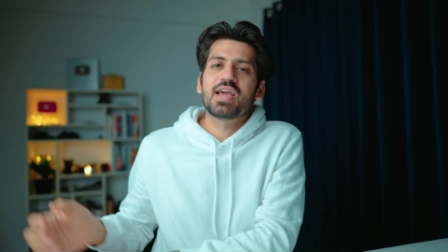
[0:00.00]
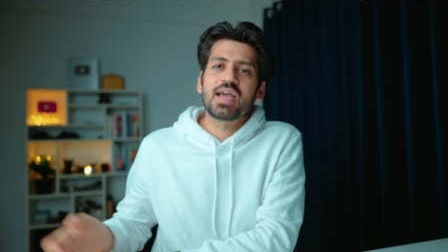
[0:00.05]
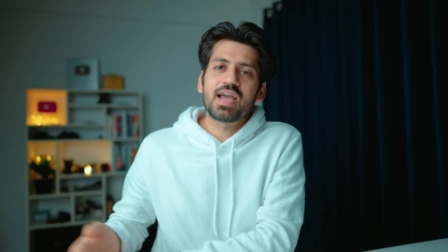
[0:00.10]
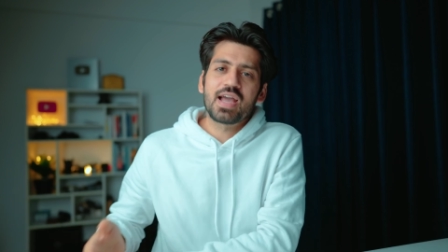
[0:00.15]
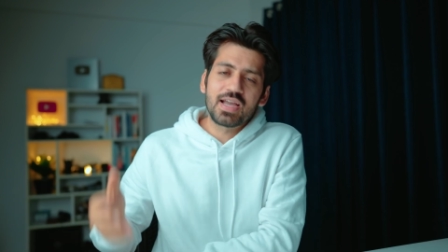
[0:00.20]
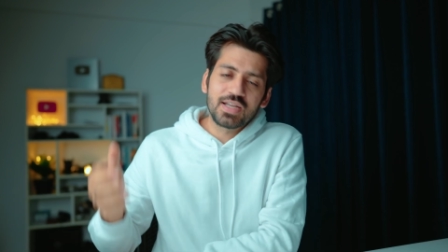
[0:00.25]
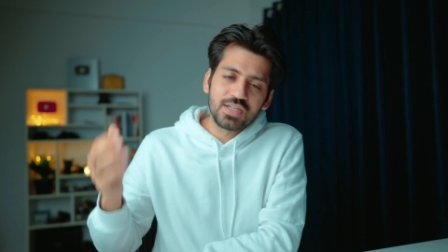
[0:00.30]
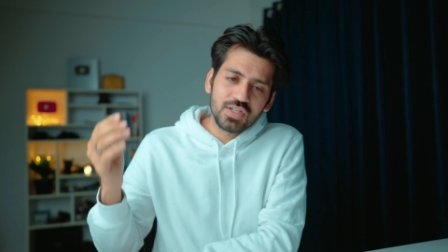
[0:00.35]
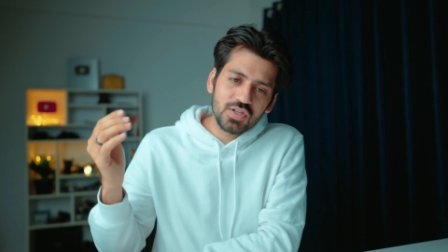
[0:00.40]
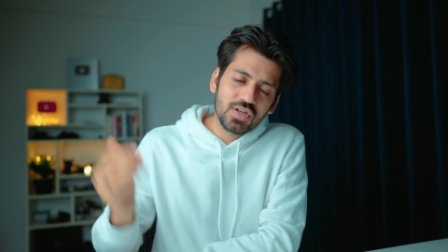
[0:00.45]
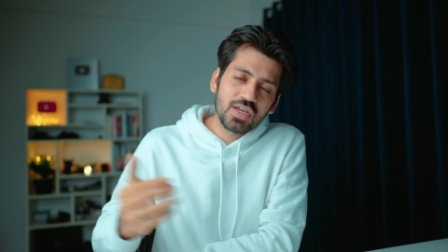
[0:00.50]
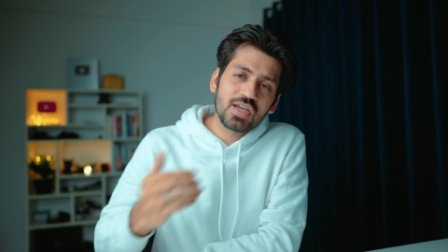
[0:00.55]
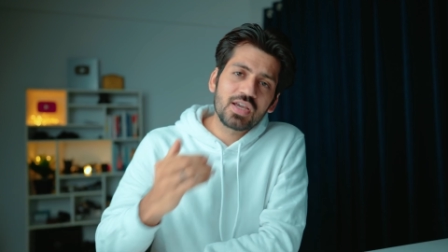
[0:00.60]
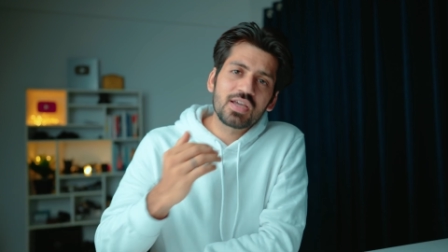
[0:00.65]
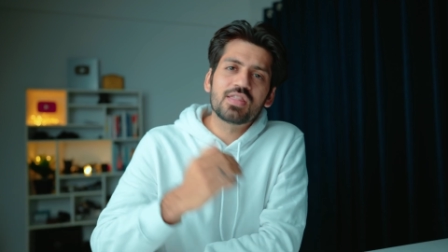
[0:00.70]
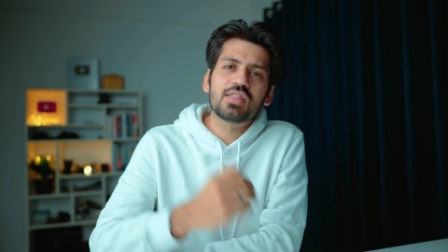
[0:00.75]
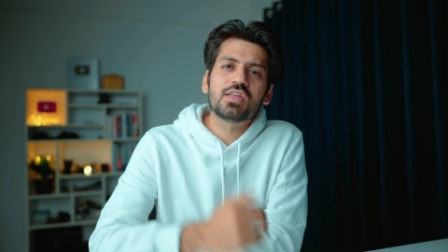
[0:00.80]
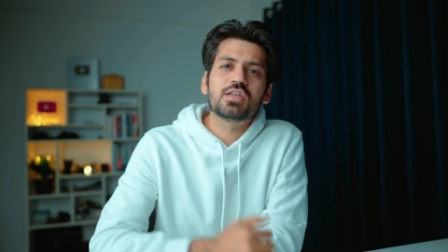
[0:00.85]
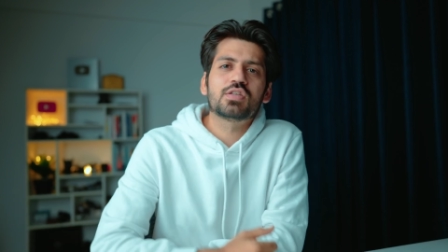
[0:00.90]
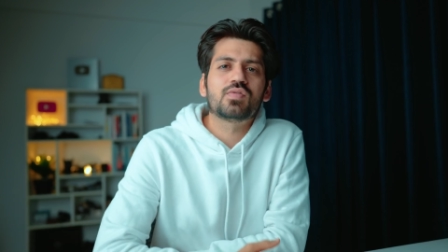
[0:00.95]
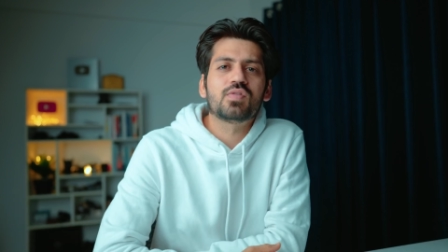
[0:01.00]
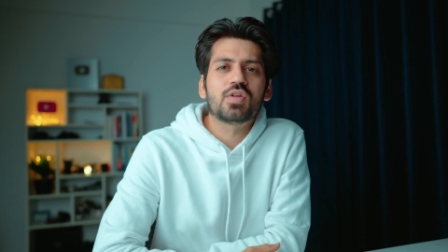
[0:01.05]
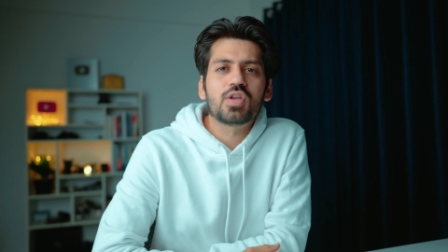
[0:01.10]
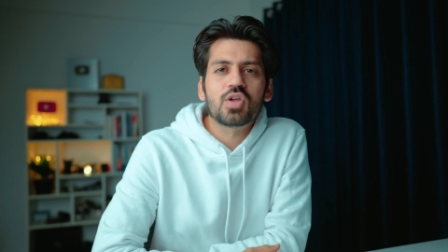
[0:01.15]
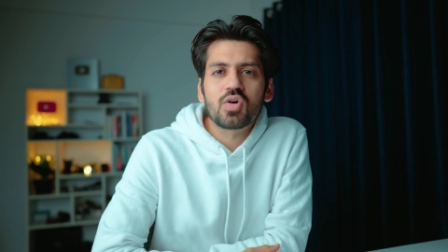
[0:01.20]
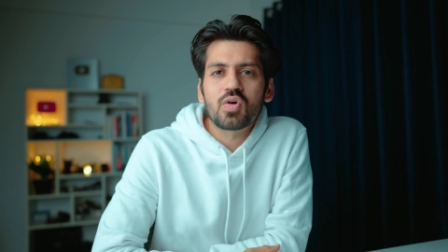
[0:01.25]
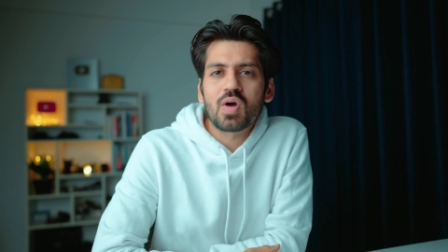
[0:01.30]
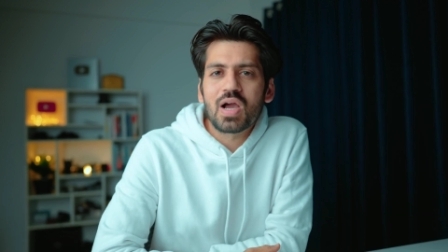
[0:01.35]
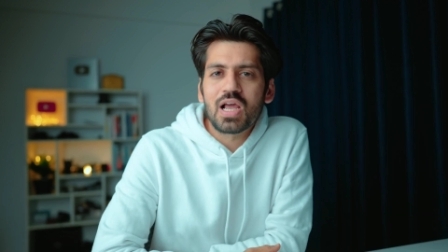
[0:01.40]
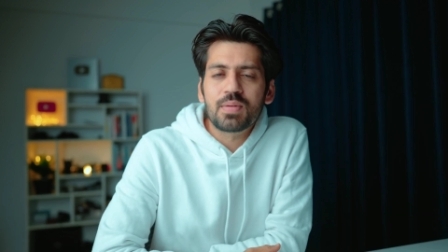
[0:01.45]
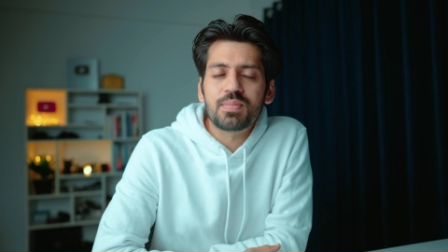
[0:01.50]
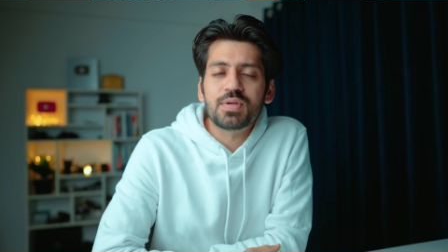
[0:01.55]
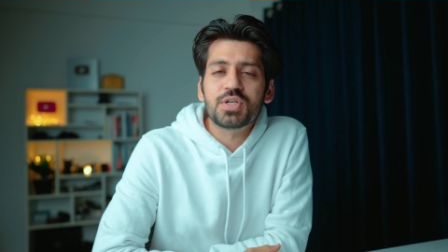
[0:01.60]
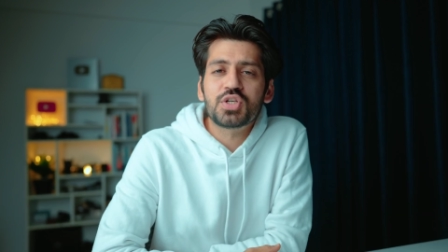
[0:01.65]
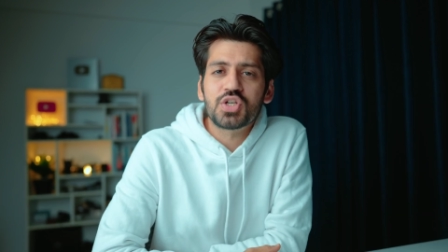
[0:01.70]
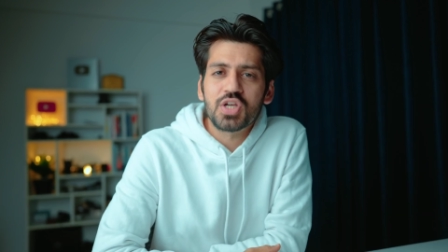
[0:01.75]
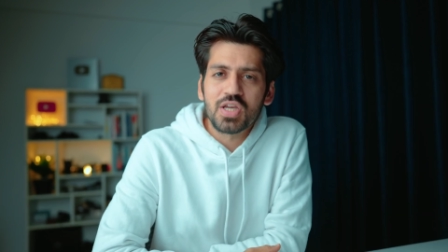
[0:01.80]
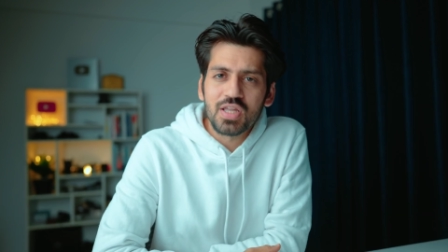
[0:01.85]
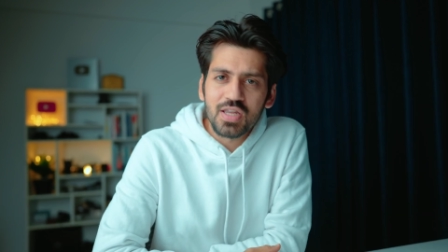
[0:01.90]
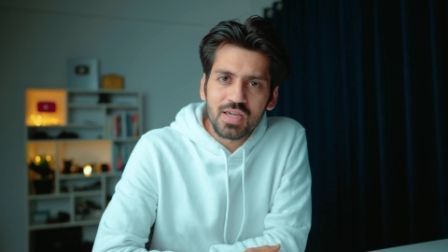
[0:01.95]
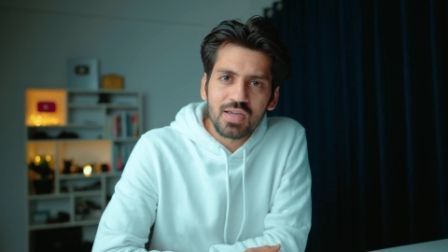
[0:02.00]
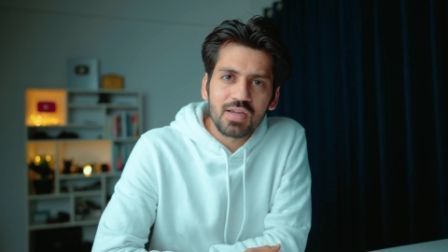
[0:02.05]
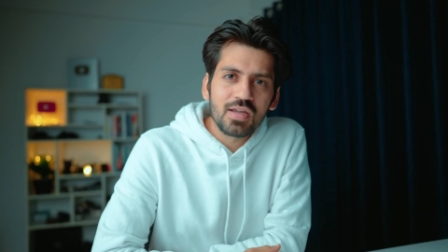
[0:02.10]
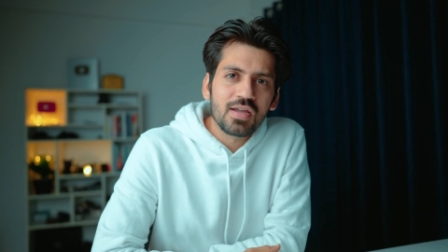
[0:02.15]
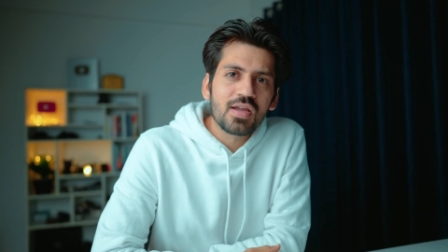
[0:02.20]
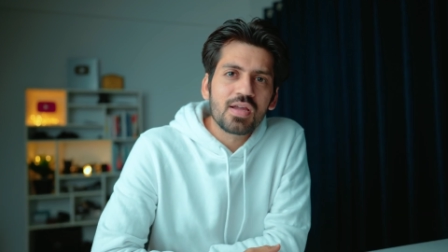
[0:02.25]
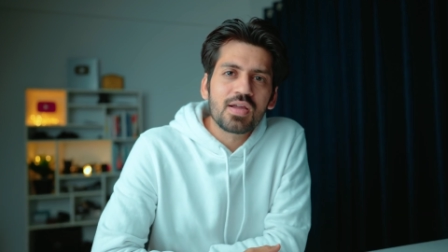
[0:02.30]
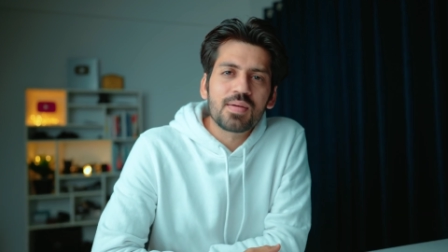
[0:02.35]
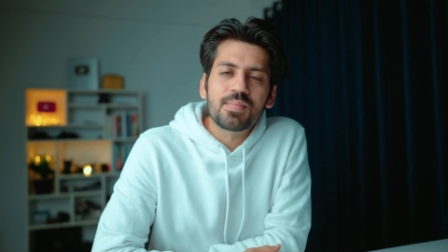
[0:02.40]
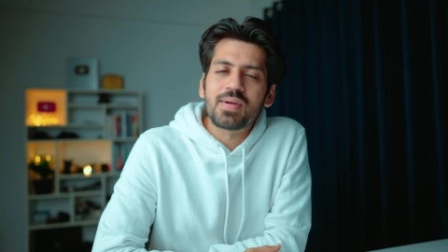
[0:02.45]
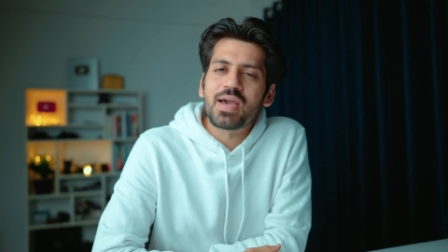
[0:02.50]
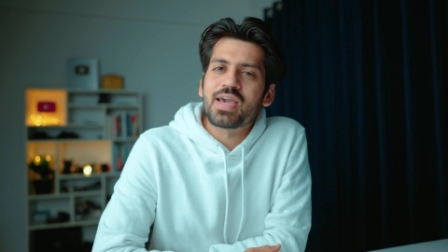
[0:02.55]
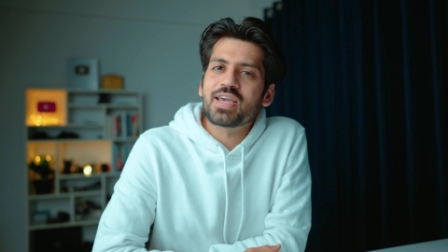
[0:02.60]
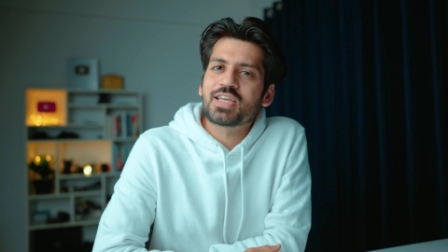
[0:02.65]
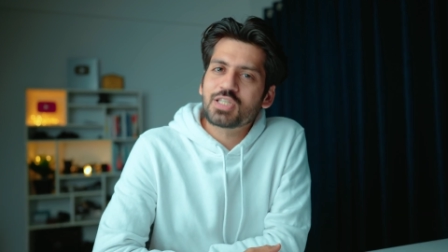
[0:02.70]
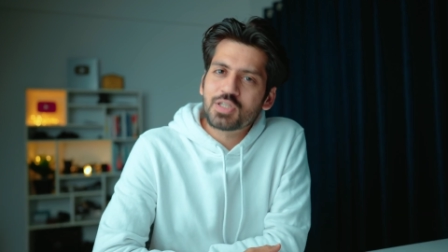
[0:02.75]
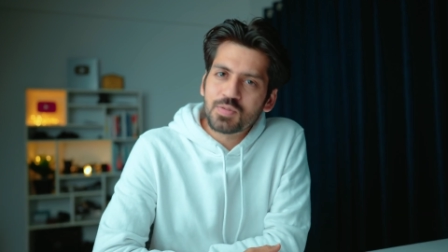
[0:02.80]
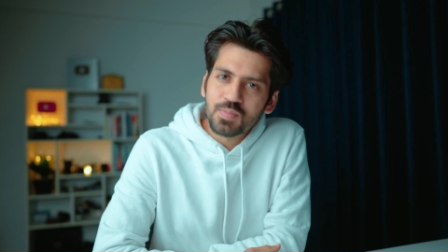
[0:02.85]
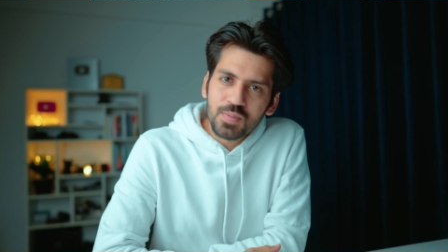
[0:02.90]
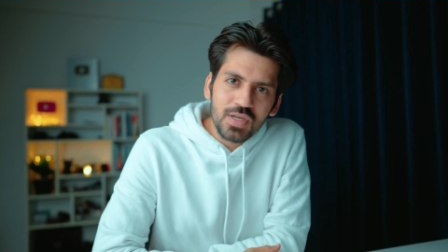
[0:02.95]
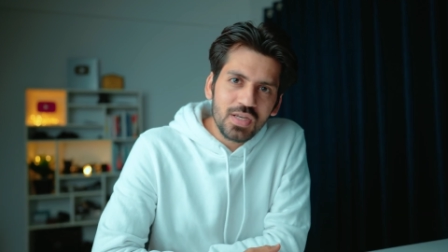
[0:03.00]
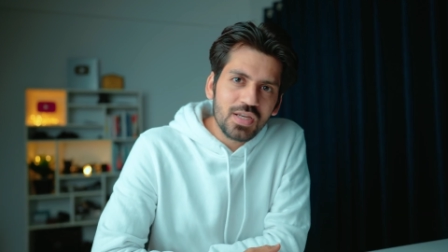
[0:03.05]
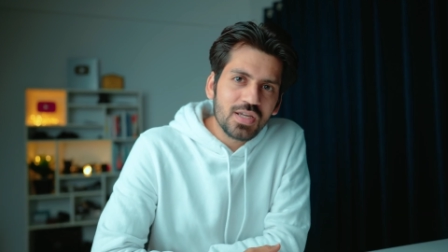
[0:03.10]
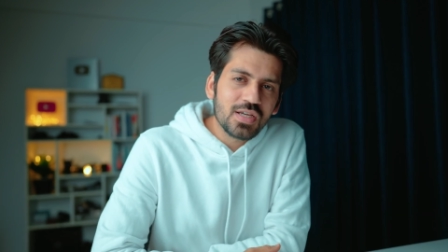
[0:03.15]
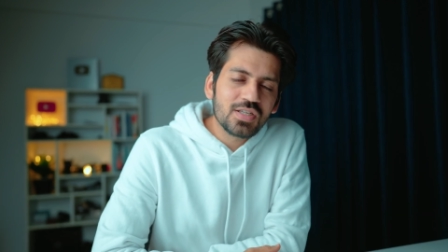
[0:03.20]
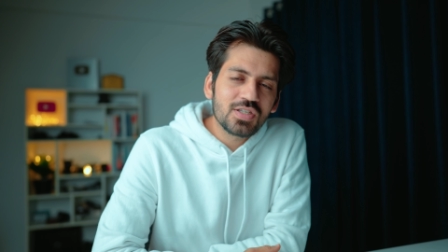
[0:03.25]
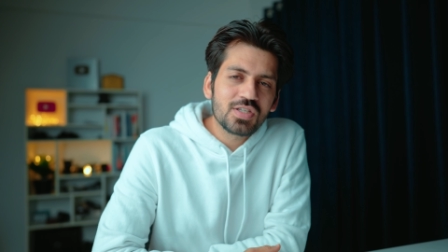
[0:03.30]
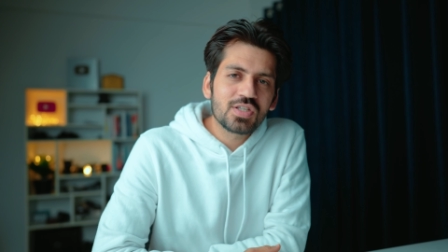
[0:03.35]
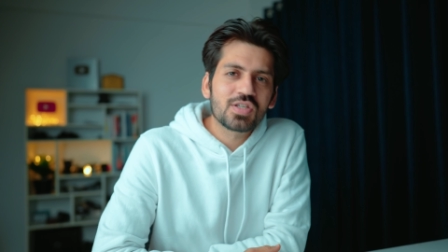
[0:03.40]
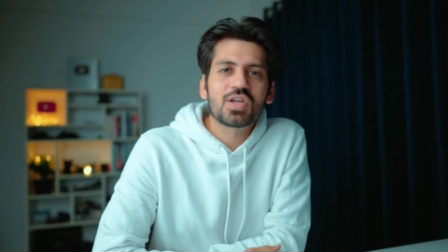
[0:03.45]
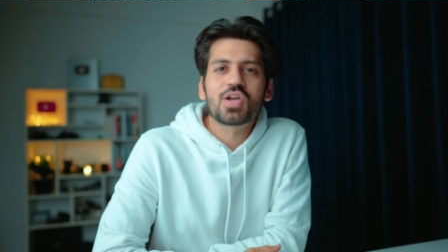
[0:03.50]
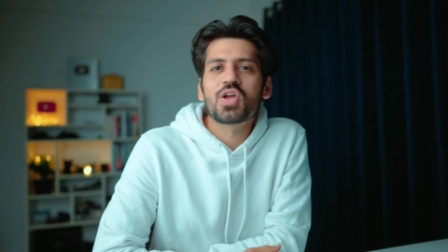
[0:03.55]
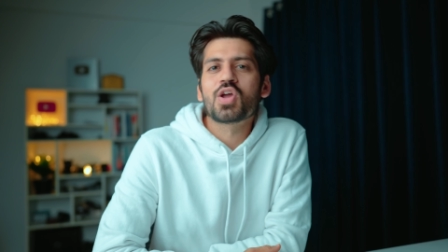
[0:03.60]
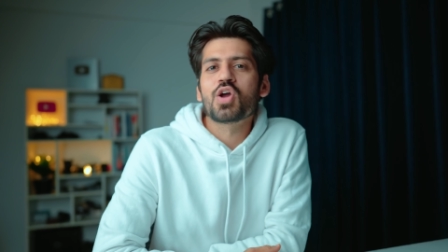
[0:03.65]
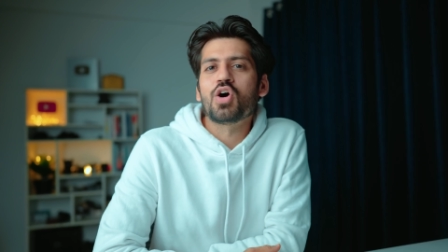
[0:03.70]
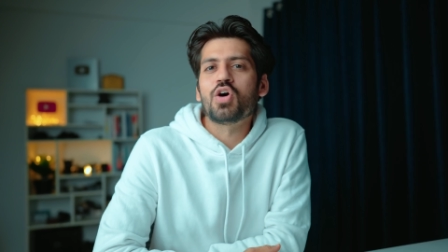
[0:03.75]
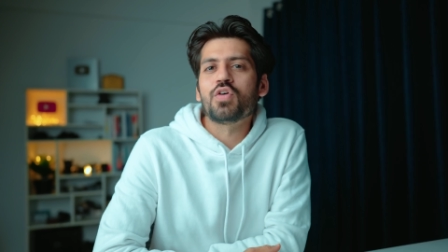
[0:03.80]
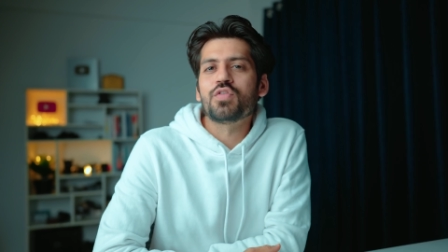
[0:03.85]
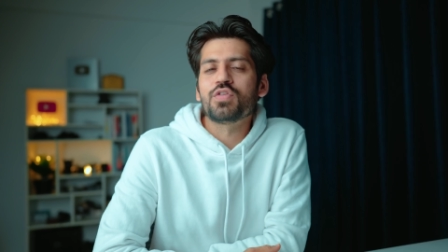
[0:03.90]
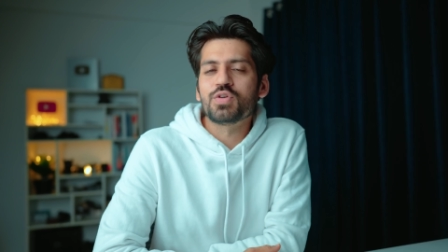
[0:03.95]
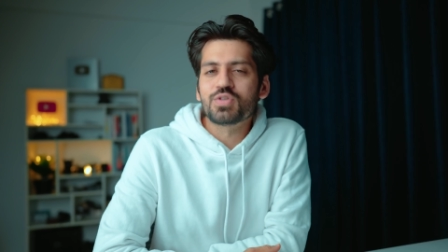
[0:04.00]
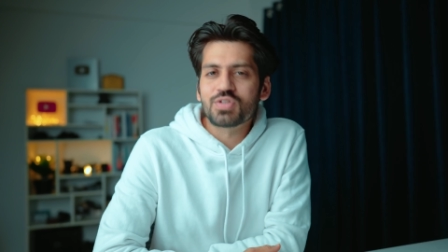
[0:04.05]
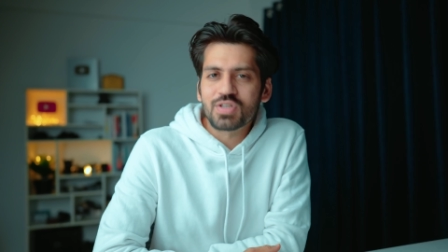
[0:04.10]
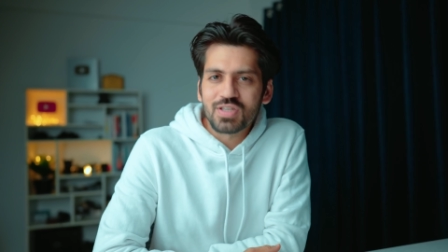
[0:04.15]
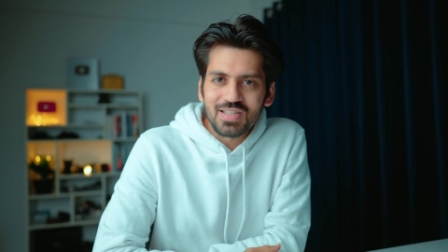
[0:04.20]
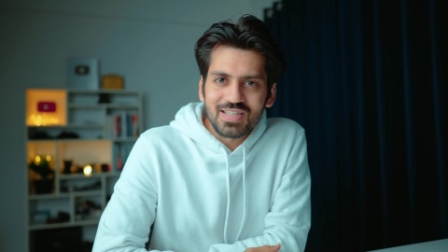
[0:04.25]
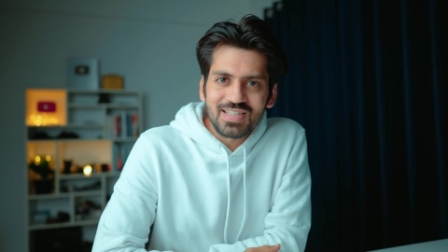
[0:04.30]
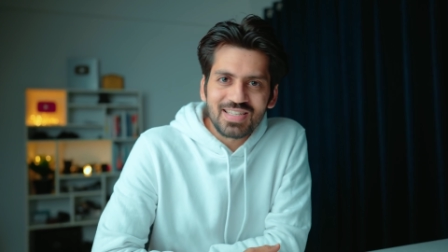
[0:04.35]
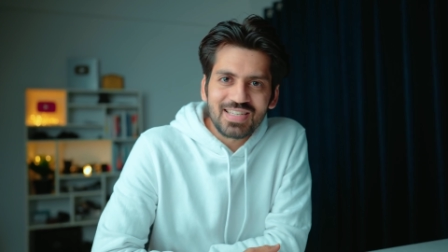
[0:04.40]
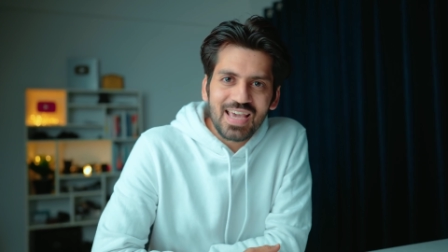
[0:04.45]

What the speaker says: And today in this video I'll be sharing my experience of using this